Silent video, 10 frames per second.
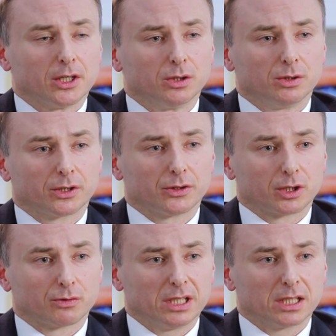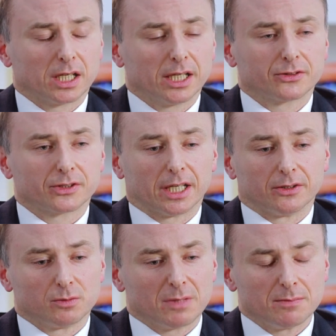You look at the green light
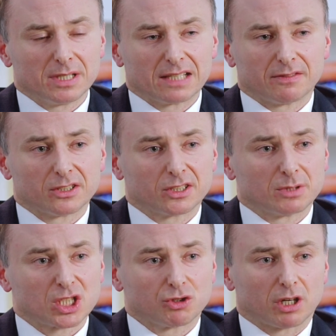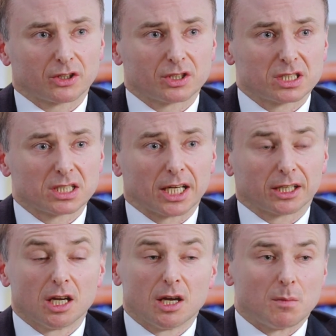and you may be given some instructions
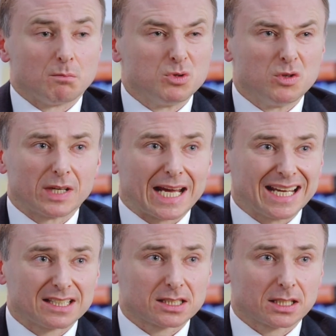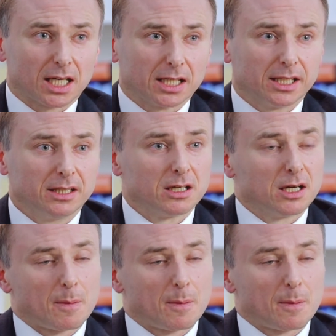like move your head slightly.